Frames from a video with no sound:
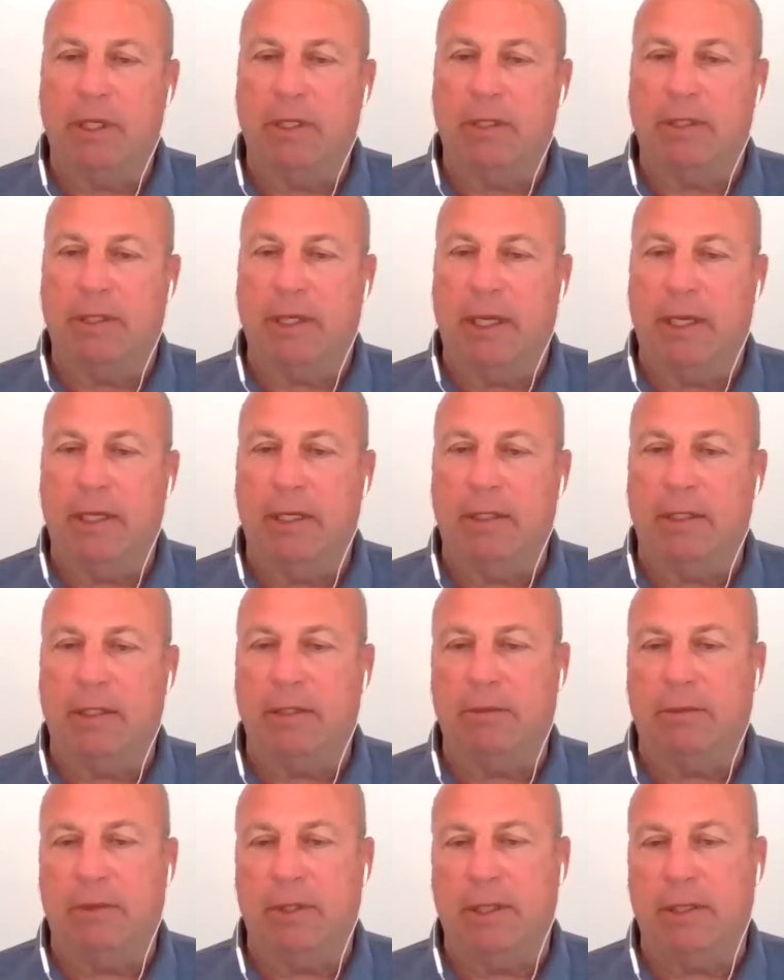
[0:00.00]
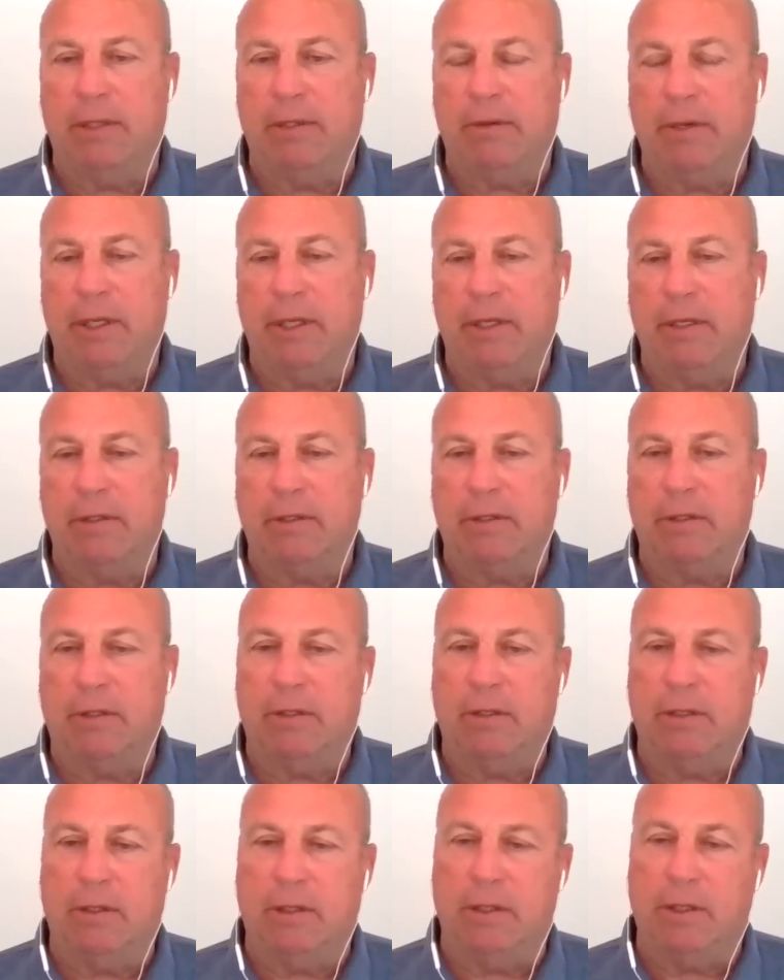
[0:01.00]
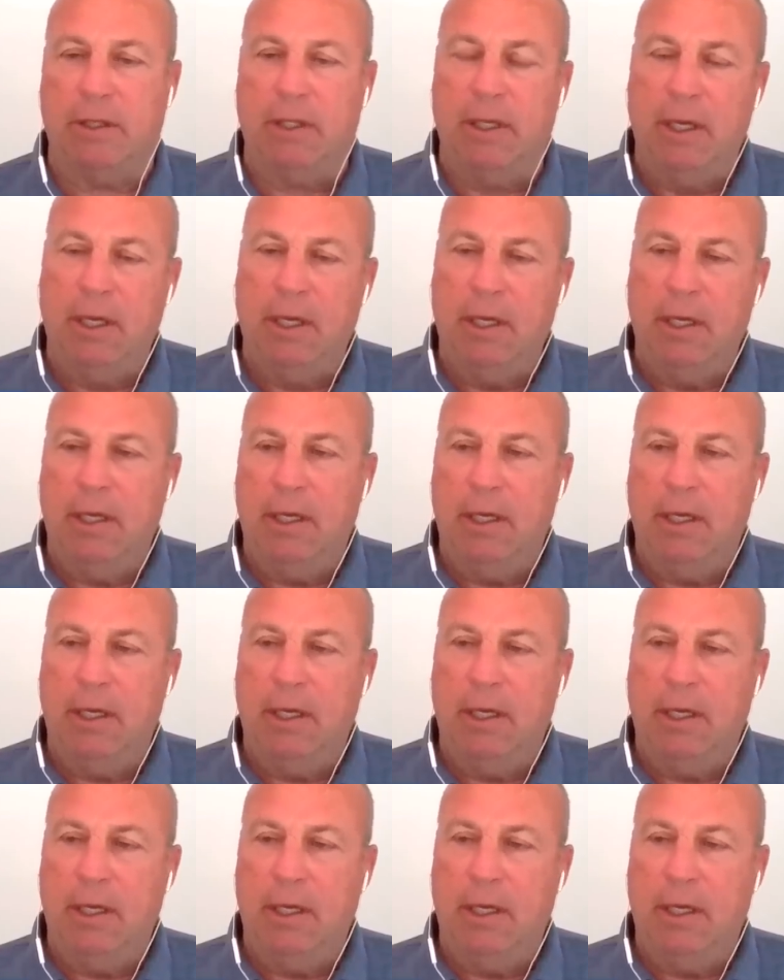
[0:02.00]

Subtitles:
the real deal? 23 years old,